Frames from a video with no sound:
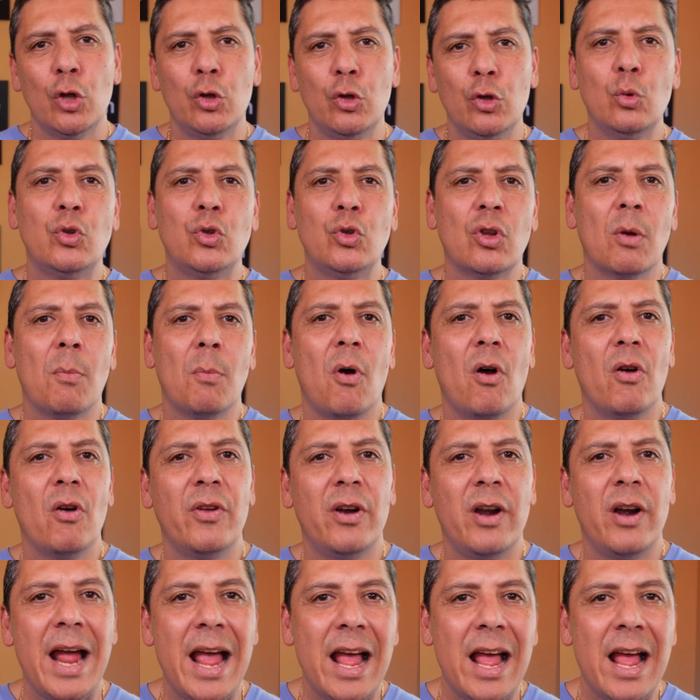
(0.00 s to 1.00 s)
do some
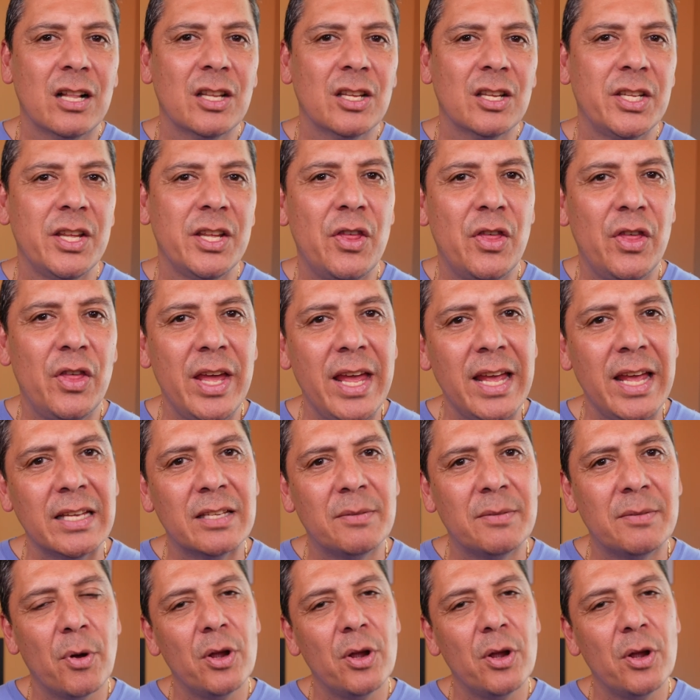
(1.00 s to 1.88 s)
other healthy things,